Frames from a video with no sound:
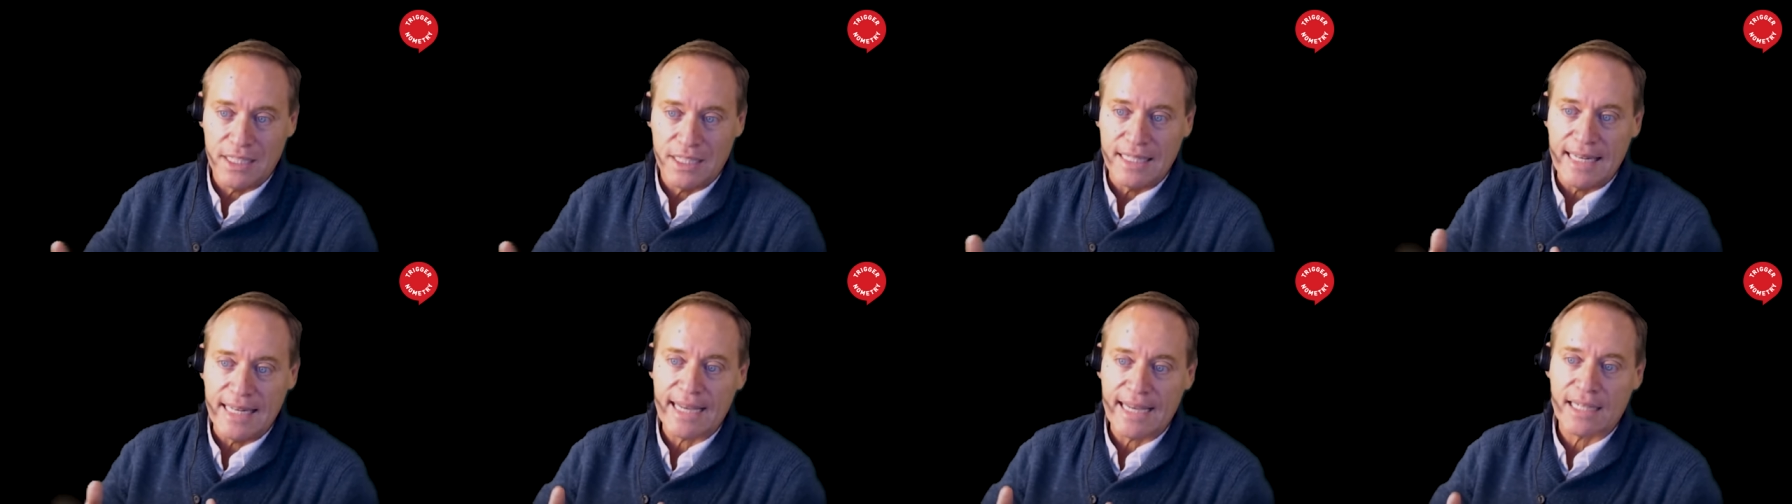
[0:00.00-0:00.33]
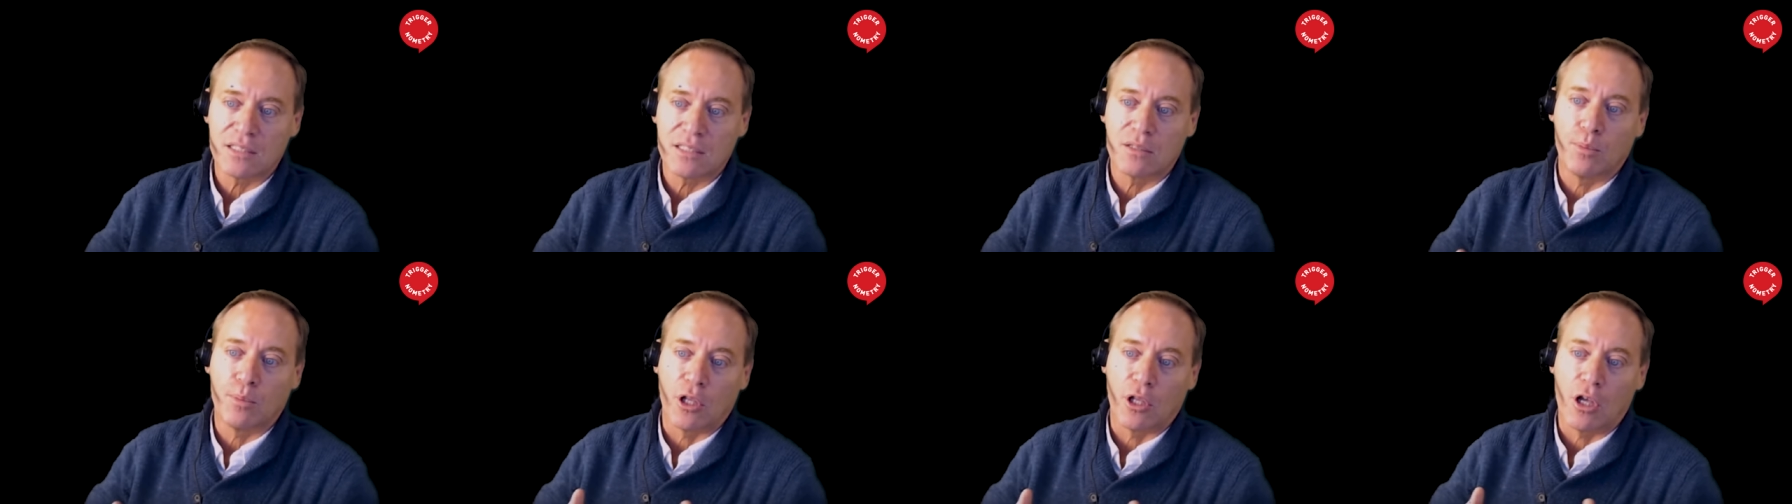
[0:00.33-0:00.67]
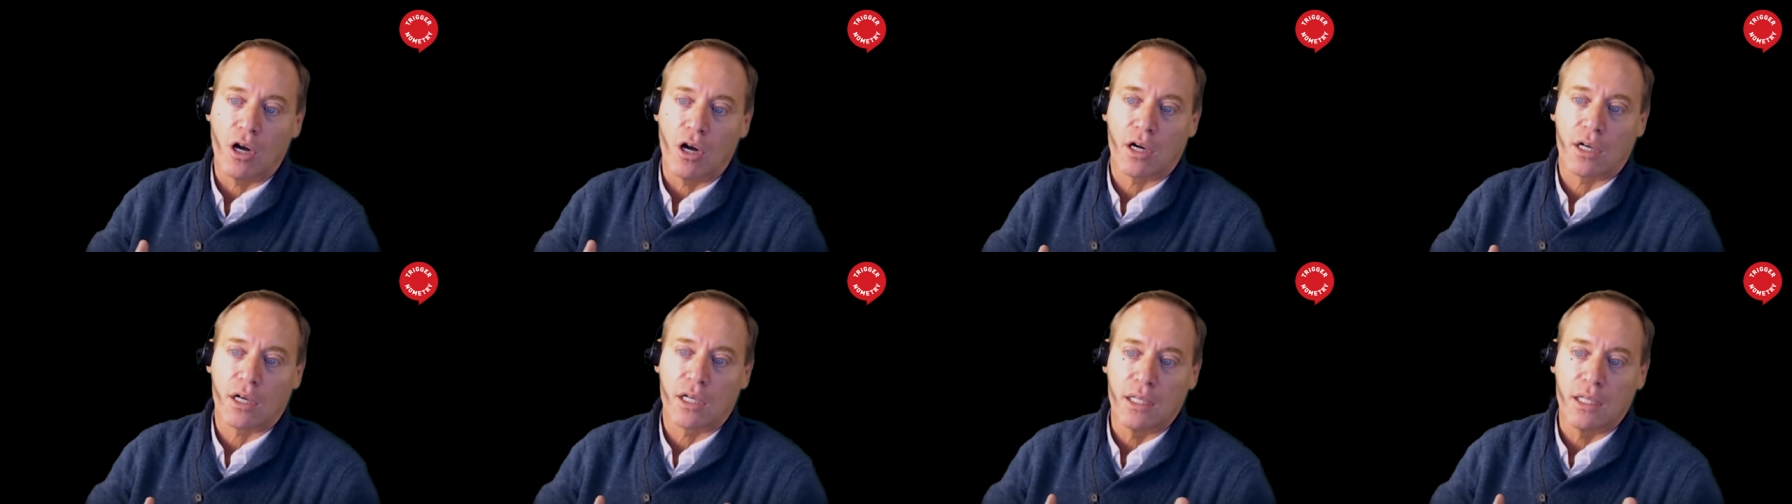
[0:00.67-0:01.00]
the next
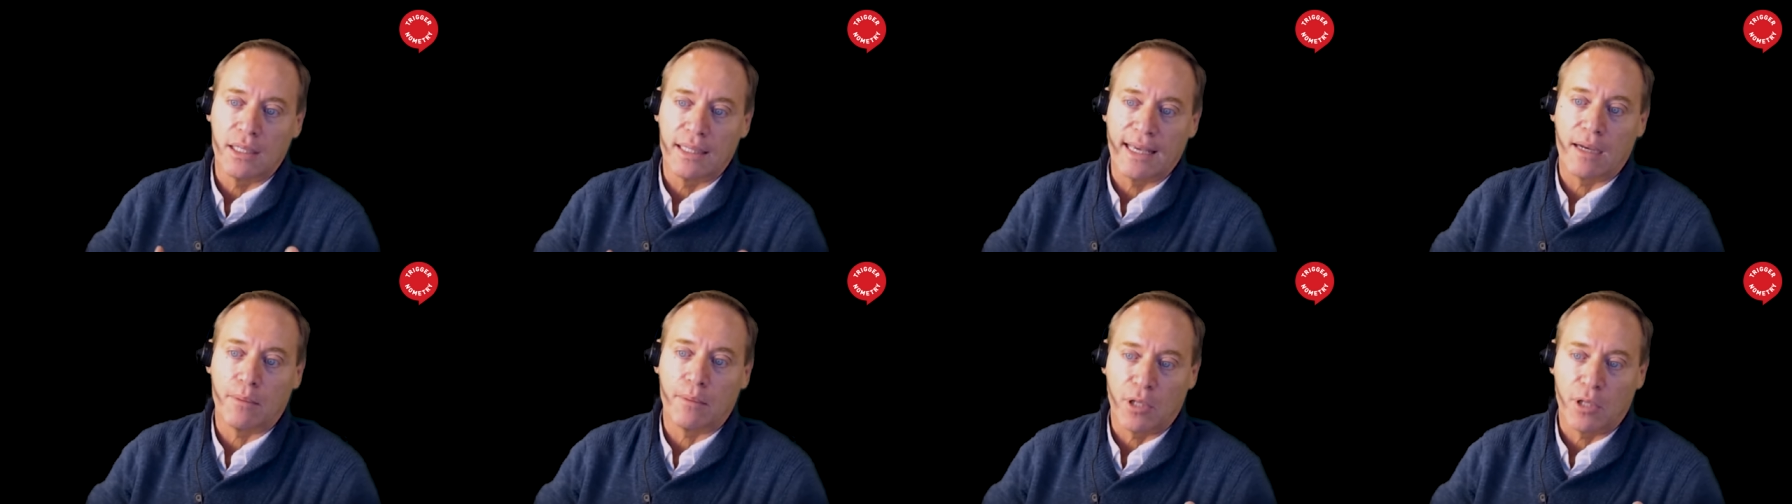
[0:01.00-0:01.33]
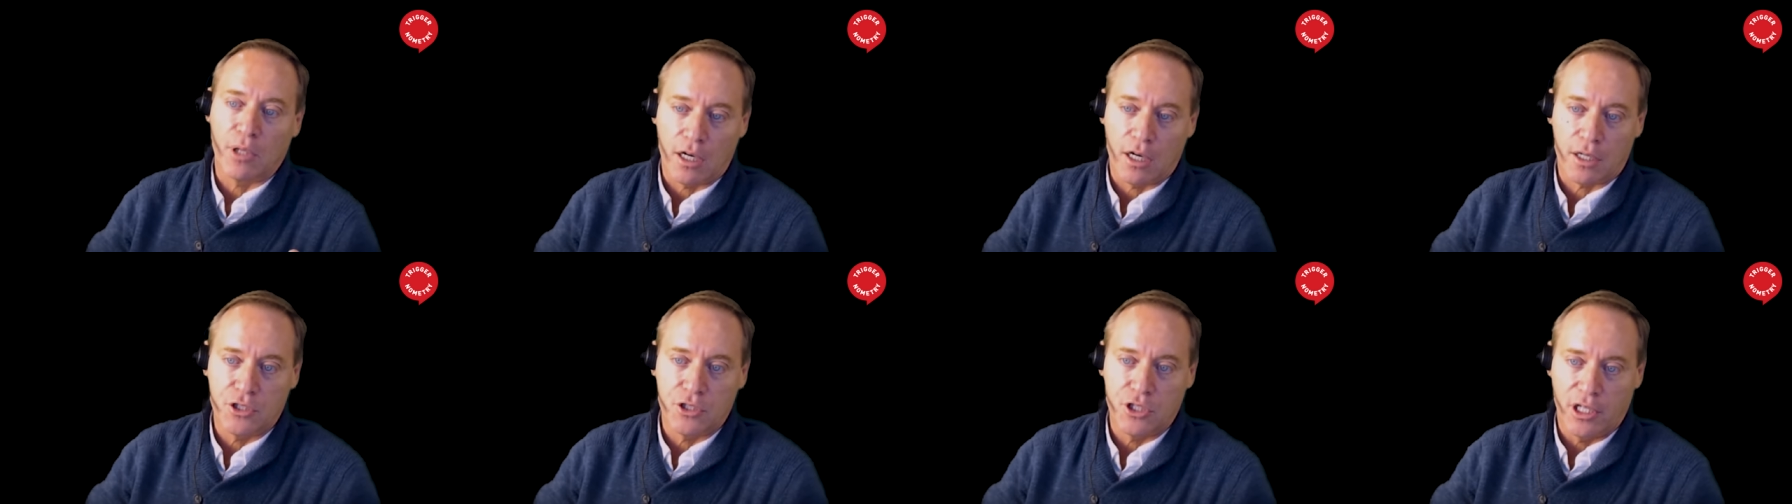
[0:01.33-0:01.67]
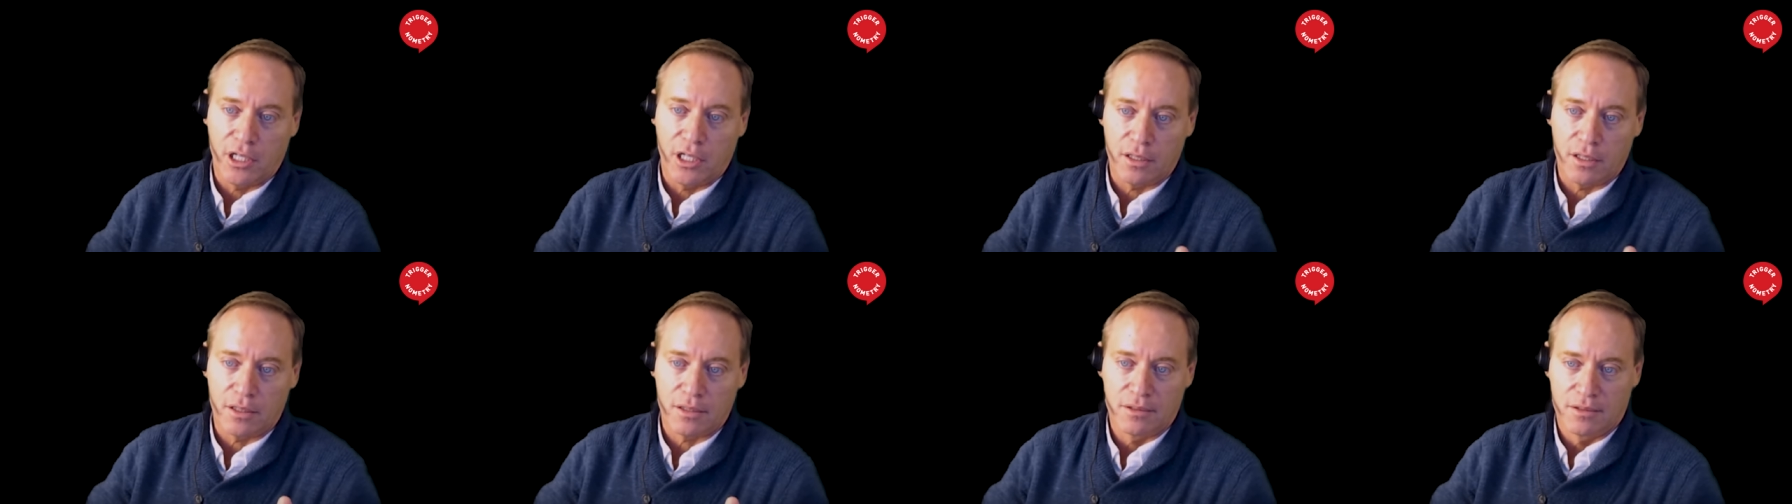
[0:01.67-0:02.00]
block in that
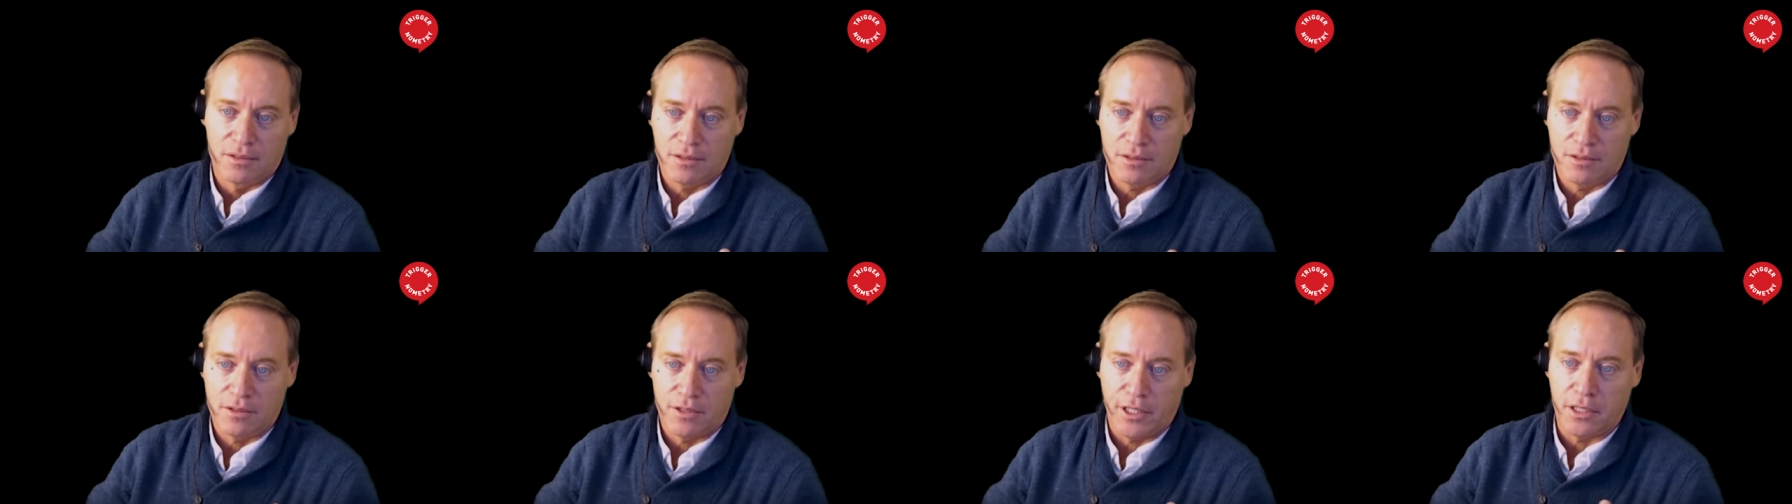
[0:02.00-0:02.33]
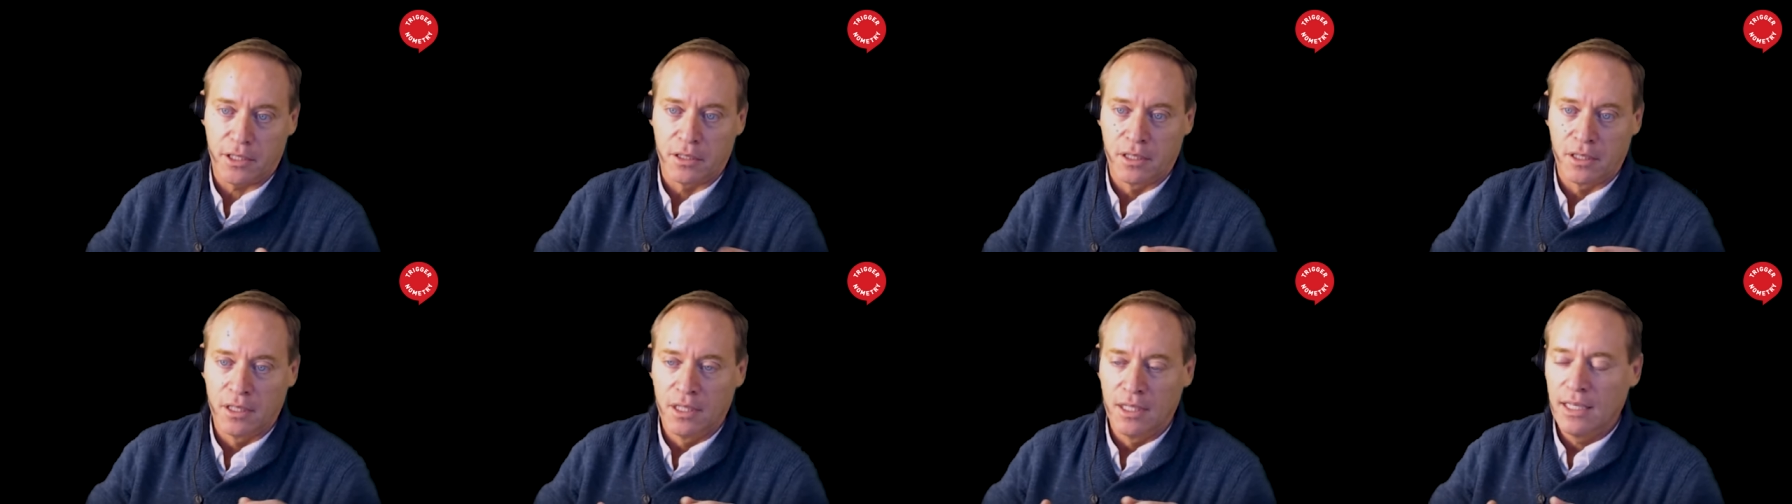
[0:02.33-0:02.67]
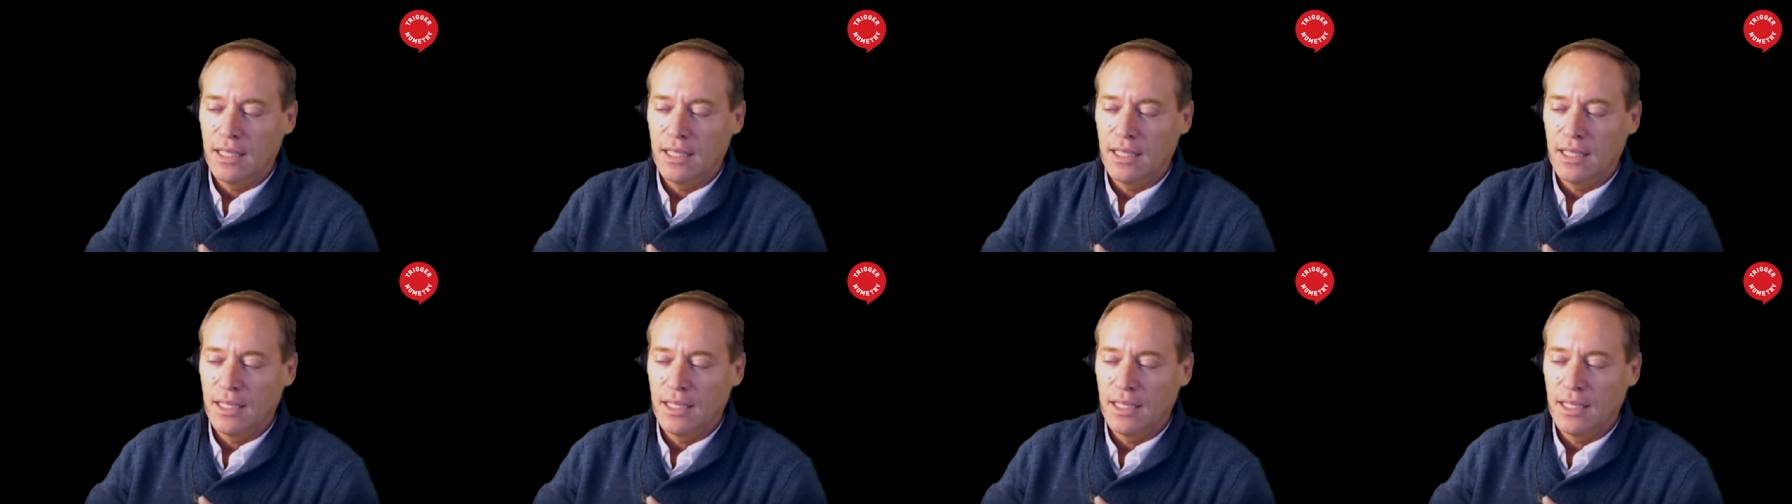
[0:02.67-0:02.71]
blockchain right